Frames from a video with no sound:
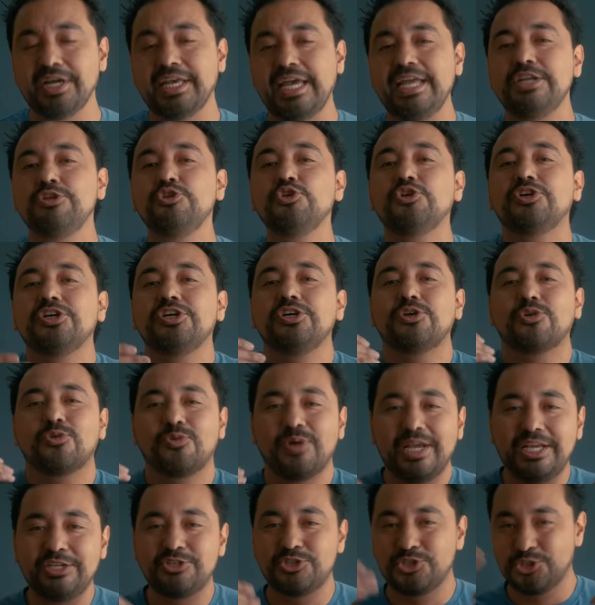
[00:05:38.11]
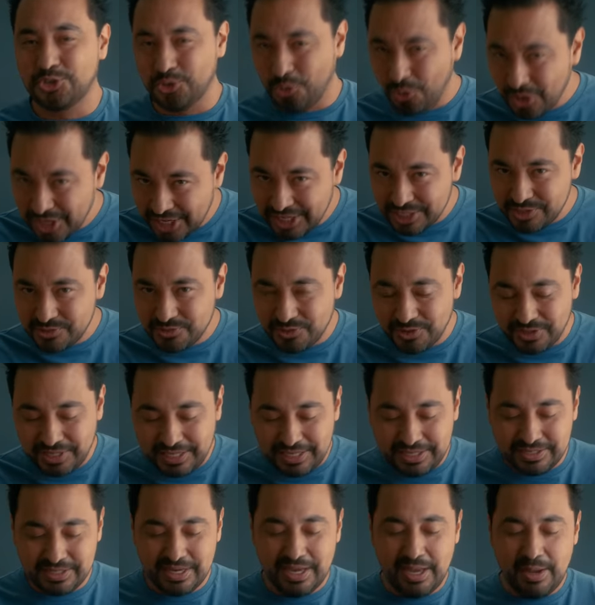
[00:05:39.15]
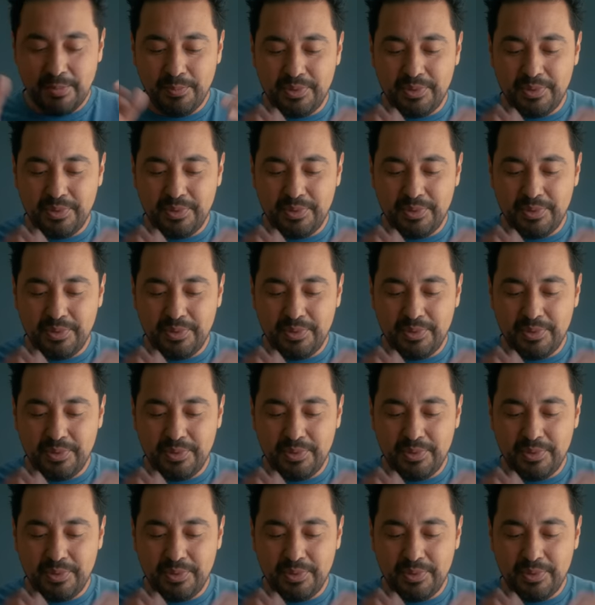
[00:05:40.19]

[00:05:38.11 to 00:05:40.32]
Again, you can create shortcuts for these,